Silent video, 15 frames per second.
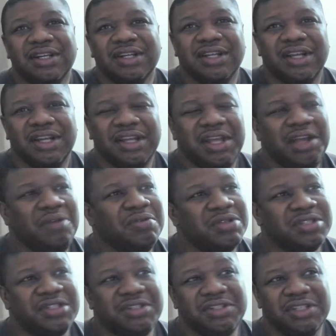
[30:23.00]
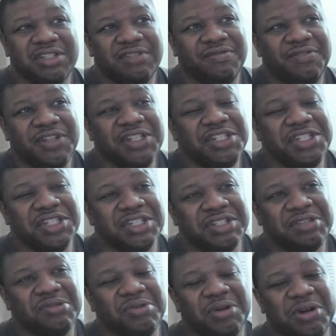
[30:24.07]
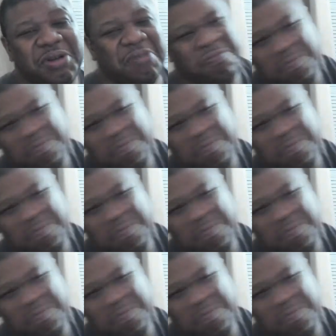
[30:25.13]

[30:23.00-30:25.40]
And he was just vicious, going off,